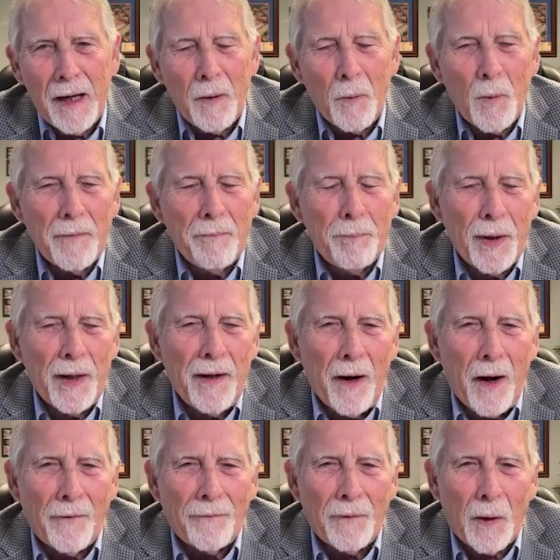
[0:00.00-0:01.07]
We put it
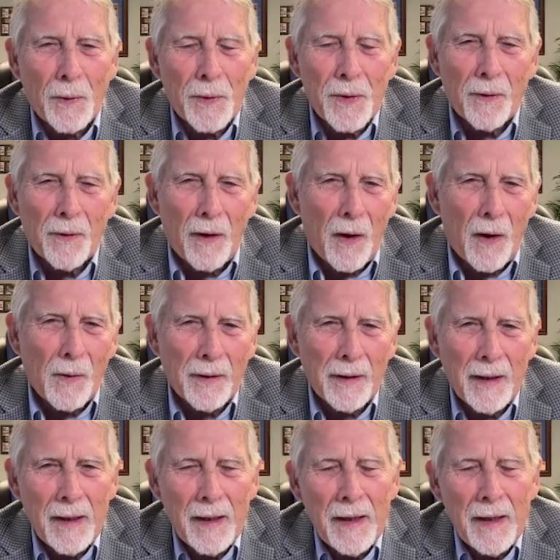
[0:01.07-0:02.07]
off all year long.